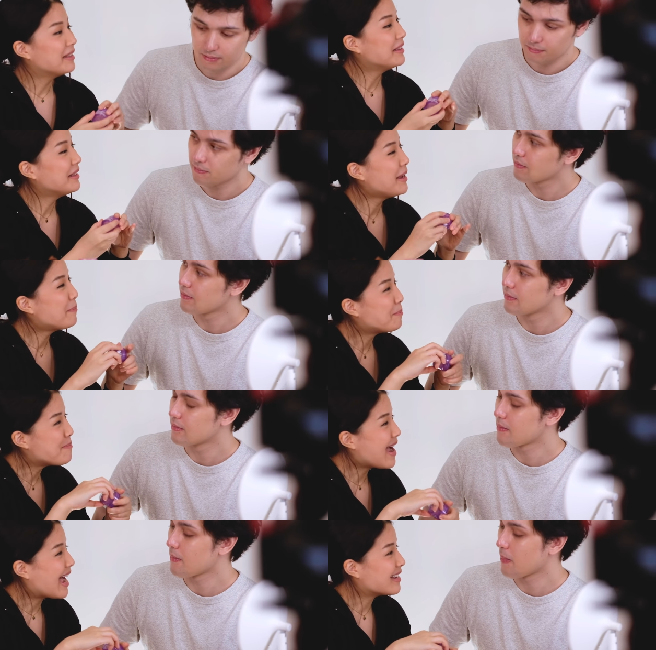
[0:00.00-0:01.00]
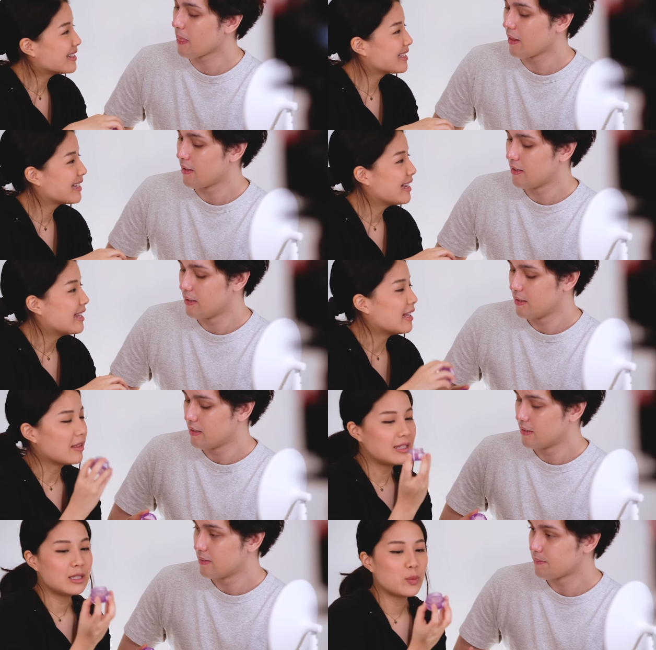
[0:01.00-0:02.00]
Speaker 1: Lip mask. Now
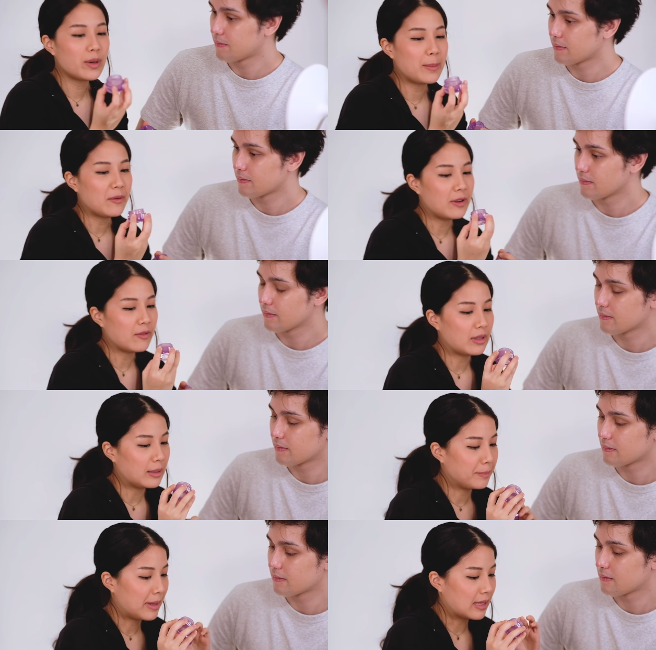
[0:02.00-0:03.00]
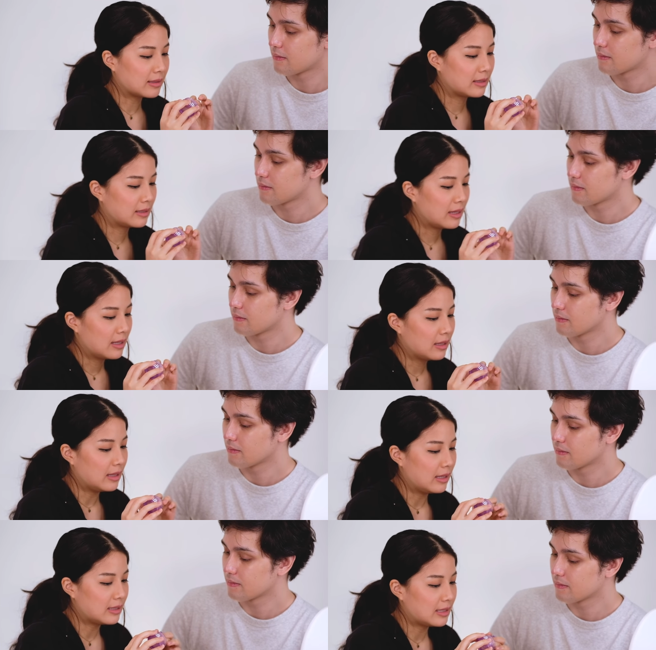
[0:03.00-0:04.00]
this is one of my favorite lip masks.
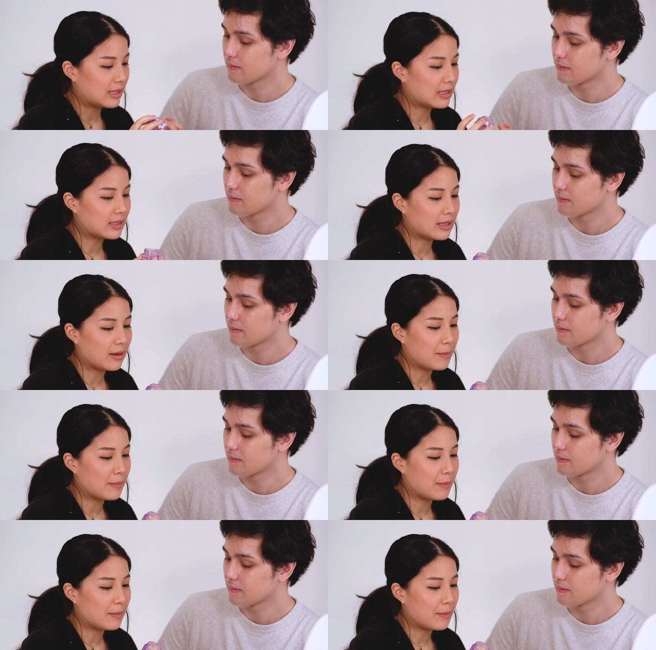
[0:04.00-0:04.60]
This is the